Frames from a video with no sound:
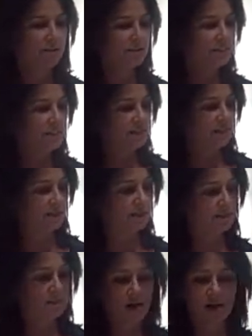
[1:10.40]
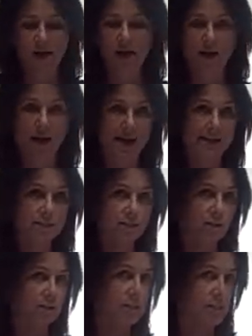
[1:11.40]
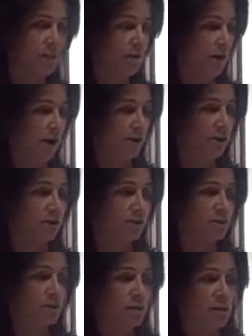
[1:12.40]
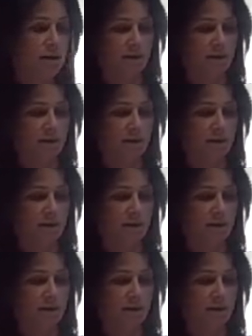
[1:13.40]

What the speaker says: This is 8 saltine crackers,